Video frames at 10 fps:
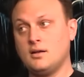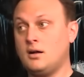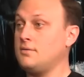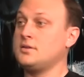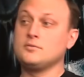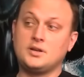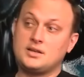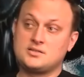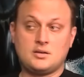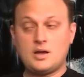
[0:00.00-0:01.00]
often running
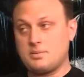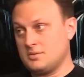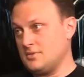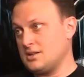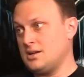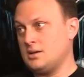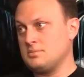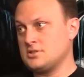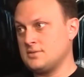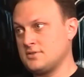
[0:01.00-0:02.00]
suboptimal
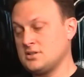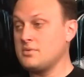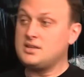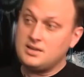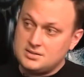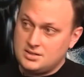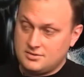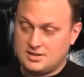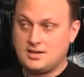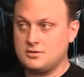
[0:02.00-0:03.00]
comps for some of the easier
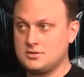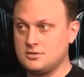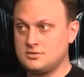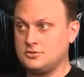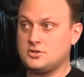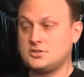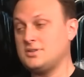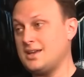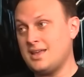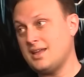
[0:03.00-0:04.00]
encounters just so
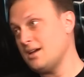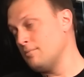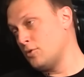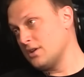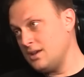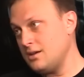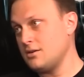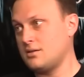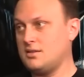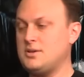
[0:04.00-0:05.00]
they can get more
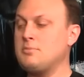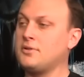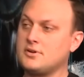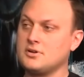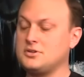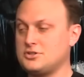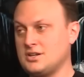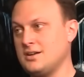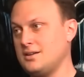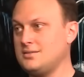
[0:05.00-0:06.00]
gear to the people that are going to
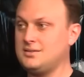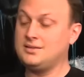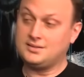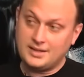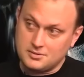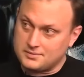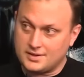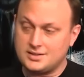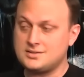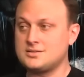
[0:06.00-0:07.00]
shine in the later
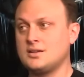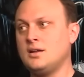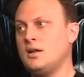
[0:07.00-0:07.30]
fights.